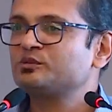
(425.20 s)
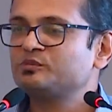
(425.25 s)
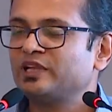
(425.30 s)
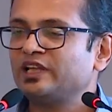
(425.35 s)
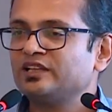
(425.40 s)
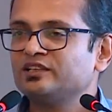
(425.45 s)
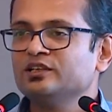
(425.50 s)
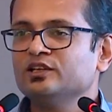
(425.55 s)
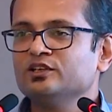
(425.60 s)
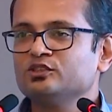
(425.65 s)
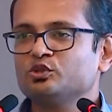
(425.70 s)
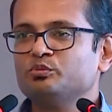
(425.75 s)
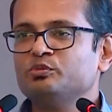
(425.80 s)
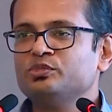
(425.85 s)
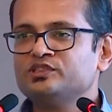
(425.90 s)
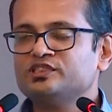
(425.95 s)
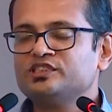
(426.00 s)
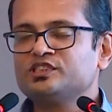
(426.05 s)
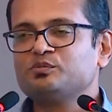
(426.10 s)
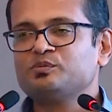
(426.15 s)
plan. So
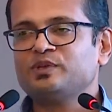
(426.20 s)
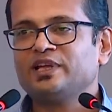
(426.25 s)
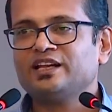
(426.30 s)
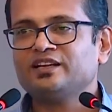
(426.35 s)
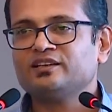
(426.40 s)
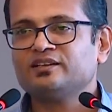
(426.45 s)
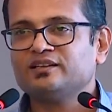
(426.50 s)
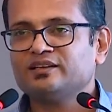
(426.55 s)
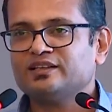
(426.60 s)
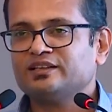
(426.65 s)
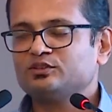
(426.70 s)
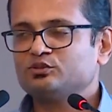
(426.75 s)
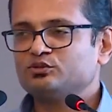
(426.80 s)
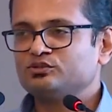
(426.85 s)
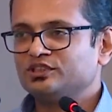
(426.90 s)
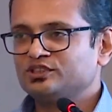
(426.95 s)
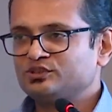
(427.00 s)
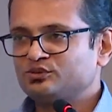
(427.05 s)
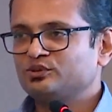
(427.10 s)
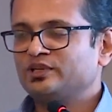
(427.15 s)
business plan,
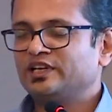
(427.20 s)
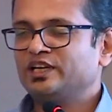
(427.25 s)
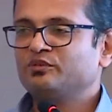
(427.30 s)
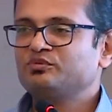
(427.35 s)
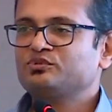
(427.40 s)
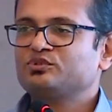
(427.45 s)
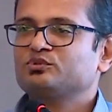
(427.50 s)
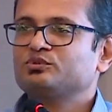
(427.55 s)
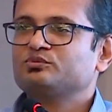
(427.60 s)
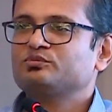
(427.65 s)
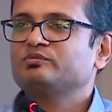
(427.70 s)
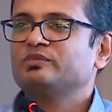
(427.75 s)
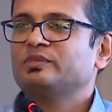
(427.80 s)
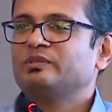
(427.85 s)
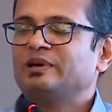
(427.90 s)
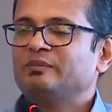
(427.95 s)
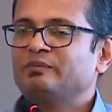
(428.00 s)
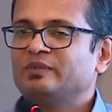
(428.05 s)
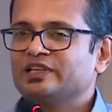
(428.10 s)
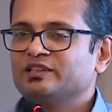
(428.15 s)
just to kind of,
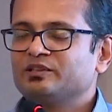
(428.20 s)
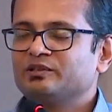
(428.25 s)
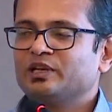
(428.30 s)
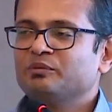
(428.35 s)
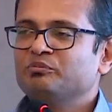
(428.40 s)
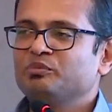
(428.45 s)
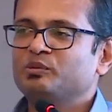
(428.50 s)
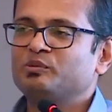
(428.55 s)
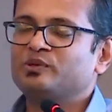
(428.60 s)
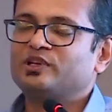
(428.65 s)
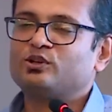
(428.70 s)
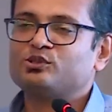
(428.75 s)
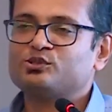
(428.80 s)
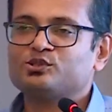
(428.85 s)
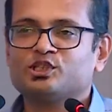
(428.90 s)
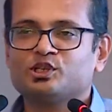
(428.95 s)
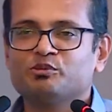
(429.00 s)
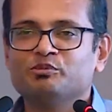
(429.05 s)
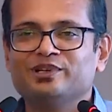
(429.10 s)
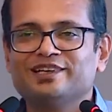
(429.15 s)
by the time people are
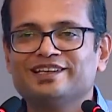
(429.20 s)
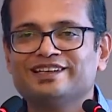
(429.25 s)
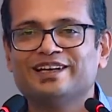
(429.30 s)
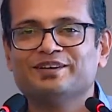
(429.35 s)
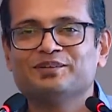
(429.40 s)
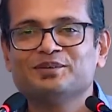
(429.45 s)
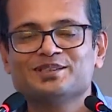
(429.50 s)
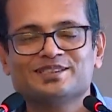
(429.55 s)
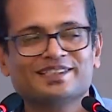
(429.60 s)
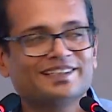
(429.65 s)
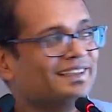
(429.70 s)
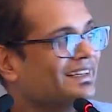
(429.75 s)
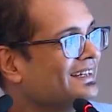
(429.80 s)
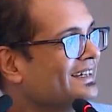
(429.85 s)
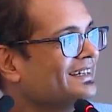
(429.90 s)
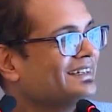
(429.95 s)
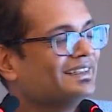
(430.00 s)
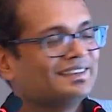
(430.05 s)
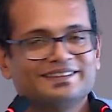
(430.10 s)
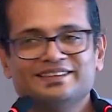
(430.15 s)
also coming in, I would say,
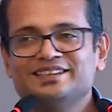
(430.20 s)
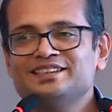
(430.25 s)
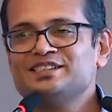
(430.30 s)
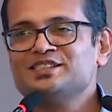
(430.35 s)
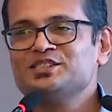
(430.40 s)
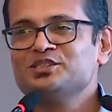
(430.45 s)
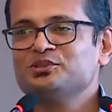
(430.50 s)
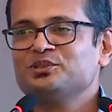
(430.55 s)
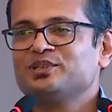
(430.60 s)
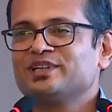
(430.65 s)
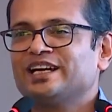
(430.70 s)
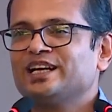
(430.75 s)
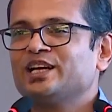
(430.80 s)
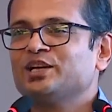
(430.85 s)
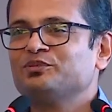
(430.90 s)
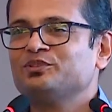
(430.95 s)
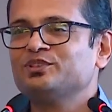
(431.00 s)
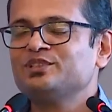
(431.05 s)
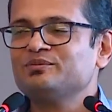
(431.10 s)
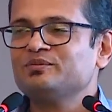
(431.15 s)
this is your kind
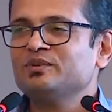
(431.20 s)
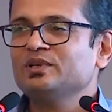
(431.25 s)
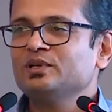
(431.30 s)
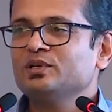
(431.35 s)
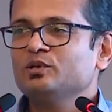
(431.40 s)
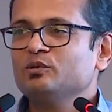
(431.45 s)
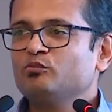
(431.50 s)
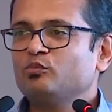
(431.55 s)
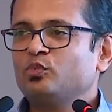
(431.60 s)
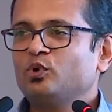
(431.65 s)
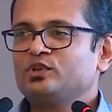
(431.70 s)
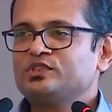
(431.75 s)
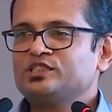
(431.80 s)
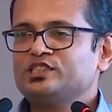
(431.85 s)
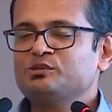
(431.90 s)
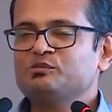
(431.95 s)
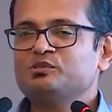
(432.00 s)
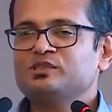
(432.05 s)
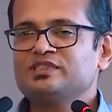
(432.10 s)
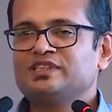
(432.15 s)
of a
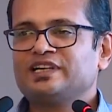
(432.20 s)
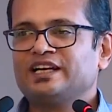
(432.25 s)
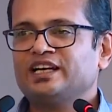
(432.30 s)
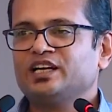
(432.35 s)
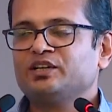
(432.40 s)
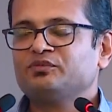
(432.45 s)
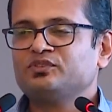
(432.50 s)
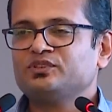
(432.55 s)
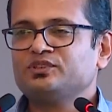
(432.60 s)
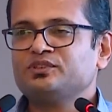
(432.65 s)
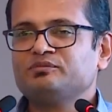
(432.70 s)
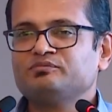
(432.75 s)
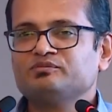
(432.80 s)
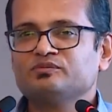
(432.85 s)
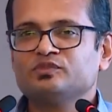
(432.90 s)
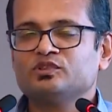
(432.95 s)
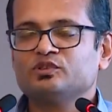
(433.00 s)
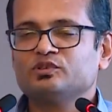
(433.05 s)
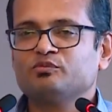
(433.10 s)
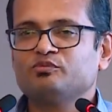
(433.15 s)
possible kind of a,
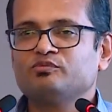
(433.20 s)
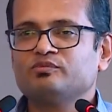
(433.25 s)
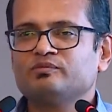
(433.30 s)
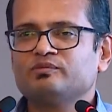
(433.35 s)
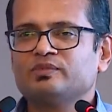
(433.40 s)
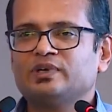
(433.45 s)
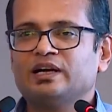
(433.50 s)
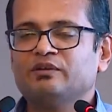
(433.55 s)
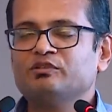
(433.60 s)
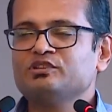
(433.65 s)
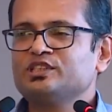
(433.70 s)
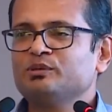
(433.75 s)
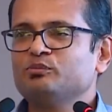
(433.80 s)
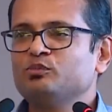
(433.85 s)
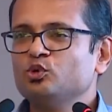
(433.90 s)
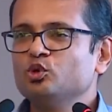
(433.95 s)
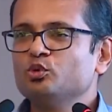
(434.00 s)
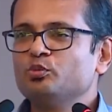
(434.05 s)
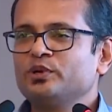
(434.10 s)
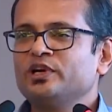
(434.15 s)
I would say,
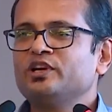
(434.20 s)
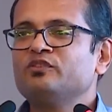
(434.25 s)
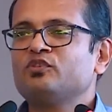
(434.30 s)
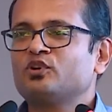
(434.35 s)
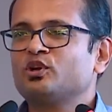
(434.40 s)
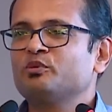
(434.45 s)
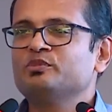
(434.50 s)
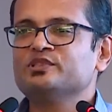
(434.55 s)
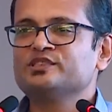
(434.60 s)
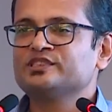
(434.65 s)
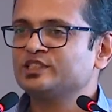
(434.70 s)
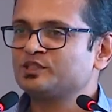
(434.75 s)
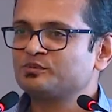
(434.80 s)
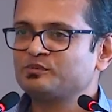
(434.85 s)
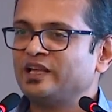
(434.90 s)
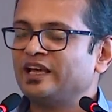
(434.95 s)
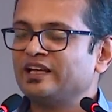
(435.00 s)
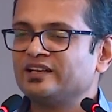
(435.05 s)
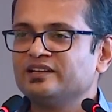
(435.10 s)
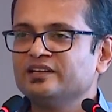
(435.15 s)
blueprint for a business
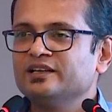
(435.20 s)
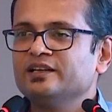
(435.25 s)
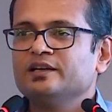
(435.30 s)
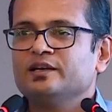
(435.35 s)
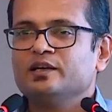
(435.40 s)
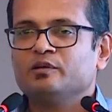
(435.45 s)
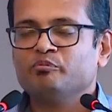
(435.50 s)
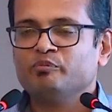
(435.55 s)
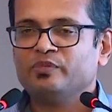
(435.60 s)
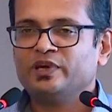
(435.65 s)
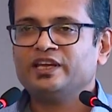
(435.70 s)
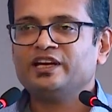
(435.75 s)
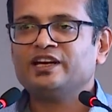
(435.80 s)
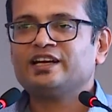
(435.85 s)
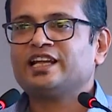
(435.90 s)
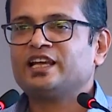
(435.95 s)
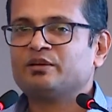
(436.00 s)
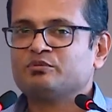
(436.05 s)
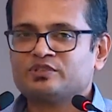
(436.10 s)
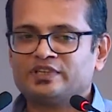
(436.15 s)
plan. Many
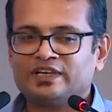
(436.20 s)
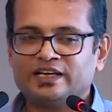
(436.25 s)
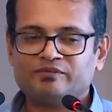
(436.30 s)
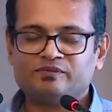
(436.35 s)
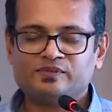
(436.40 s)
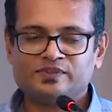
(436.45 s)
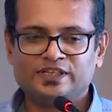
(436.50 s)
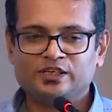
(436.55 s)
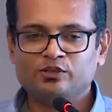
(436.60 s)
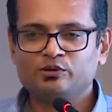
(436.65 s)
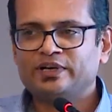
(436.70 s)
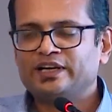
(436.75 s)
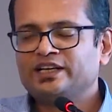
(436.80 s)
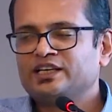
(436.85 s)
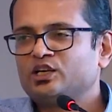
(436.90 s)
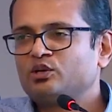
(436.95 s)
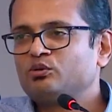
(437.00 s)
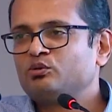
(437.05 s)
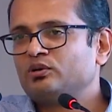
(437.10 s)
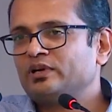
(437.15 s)
times, and I will tell you right
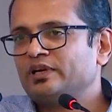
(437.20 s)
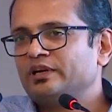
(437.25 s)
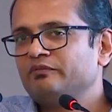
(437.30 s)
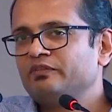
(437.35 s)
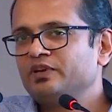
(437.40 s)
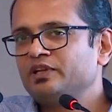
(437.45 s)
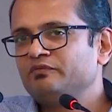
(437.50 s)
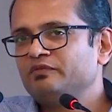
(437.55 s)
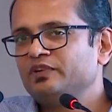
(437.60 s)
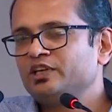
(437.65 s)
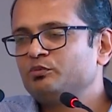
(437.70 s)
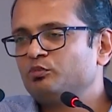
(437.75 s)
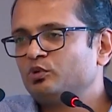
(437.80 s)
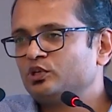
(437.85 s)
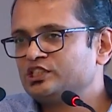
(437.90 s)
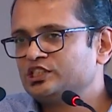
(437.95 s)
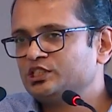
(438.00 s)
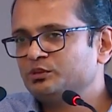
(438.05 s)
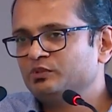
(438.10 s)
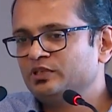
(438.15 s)
now, every week
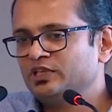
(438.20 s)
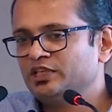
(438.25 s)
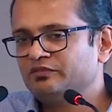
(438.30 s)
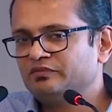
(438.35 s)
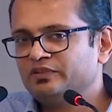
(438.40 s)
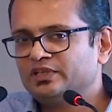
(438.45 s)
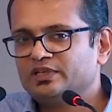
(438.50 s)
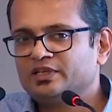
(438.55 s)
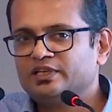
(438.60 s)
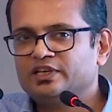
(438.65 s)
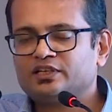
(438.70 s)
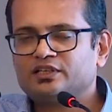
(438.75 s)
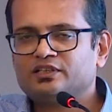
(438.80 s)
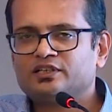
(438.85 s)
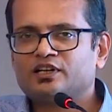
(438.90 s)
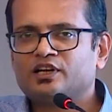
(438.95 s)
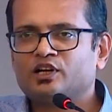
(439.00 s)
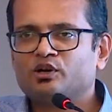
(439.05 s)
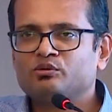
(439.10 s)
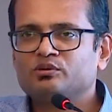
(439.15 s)
possibly we get
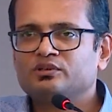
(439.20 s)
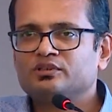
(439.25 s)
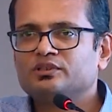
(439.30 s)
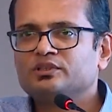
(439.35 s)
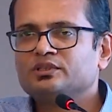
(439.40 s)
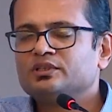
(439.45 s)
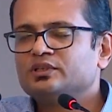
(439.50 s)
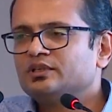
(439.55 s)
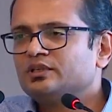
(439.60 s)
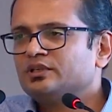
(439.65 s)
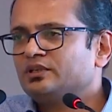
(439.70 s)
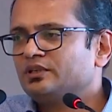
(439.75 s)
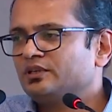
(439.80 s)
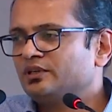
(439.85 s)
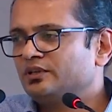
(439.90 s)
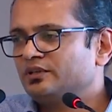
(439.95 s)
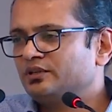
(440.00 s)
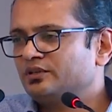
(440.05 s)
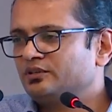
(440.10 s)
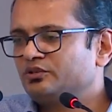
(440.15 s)
around
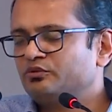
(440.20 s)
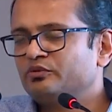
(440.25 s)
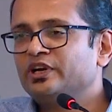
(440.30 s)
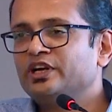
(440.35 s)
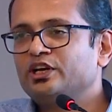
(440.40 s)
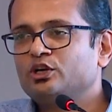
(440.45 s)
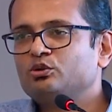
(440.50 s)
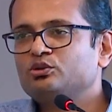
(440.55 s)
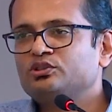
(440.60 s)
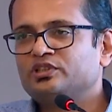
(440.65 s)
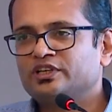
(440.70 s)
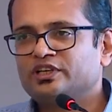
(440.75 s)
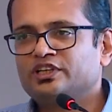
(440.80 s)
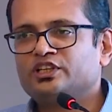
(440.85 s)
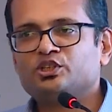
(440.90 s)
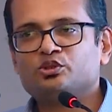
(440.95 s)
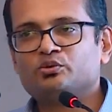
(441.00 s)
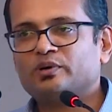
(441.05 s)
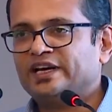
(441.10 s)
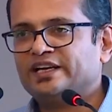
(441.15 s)
20 to 30
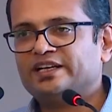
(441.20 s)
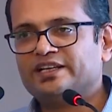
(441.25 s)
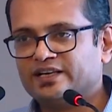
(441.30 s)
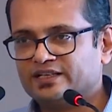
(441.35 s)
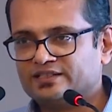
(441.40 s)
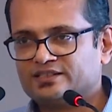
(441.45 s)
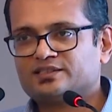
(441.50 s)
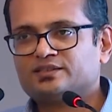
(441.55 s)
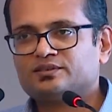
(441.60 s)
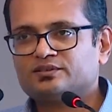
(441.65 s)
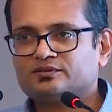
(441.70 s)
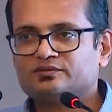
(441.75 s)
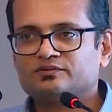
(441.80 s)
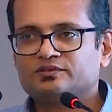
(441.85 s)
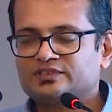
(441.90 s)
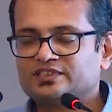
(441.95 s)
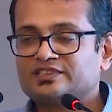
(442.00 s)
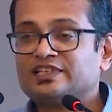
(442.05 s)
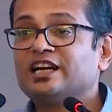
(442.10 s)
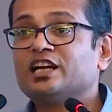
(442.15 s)
new ideas,
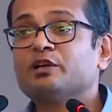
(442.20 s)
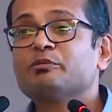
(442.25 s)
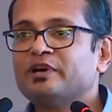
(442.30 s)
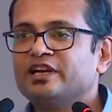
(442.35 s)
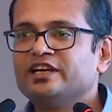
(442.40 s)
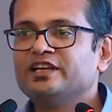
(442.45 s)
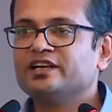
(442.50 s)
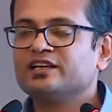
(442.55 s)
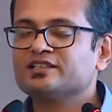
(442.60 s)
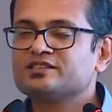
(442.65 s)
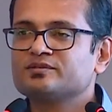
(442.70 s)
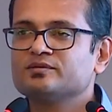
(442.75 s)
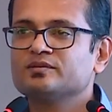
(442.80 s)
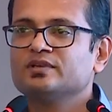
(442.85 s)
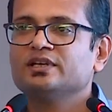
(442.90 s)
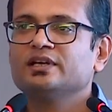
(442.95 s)
startup ideas.